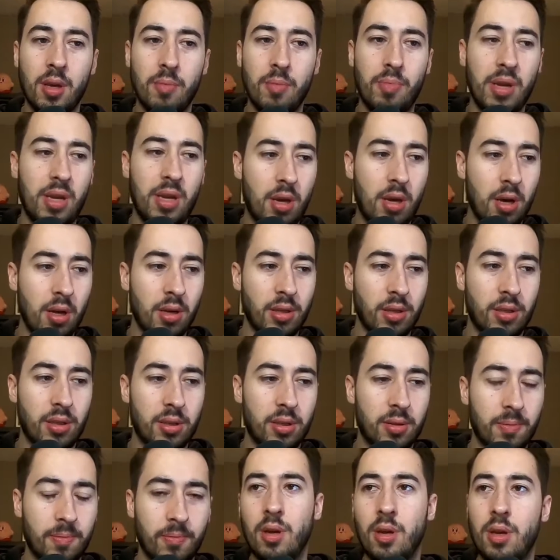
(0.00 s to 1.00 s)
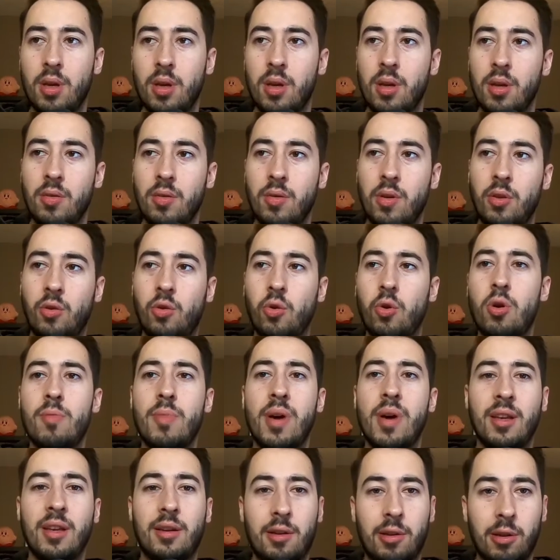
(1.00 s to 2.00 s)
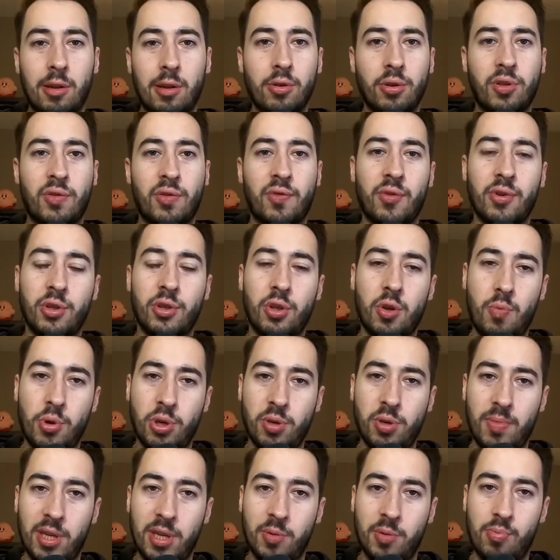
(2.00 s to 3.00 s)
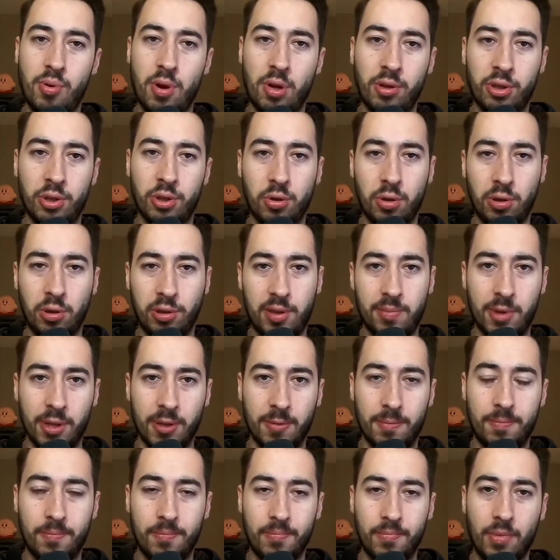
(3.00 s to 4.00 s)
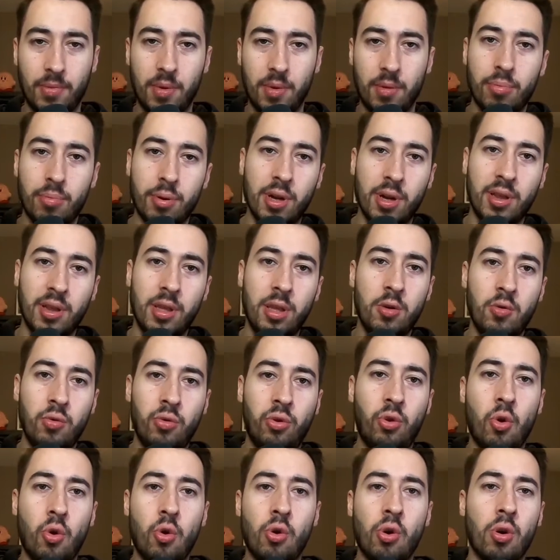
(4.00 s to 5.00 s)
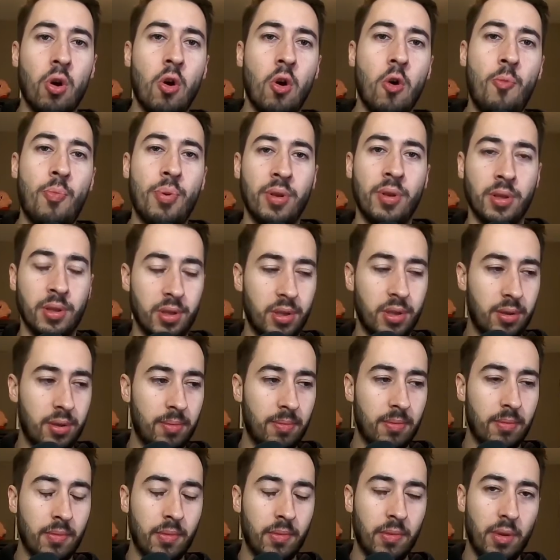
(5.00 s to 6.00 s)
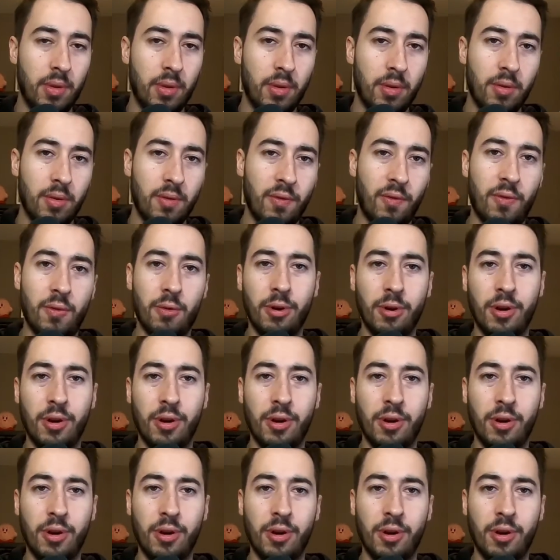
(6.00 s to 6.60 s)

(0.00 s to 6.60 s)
Because the door might close for Super Smash Bros. Ultimate, but a new door opens for